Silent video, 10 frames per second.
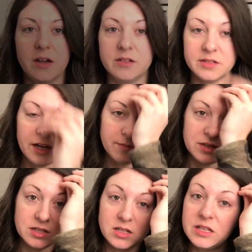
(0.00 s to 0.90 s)
All right, I'm
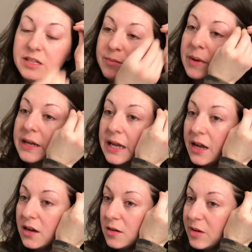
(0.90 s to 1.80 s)
gonna clip my
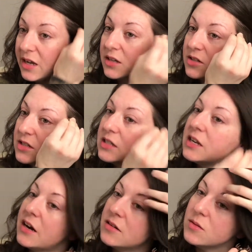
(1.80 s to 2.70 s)
hair back just to get
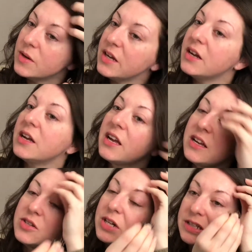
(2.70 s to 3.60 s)
it out of the way. I
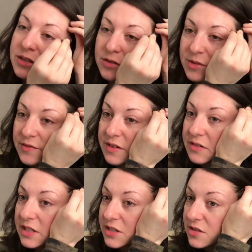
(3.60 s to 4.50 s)
hate trying to do my
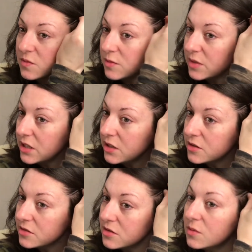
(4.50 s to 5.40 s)
foundation when my hair
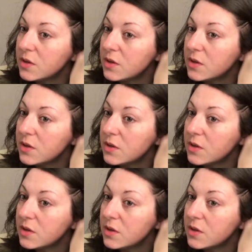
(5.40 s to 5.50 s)
is in the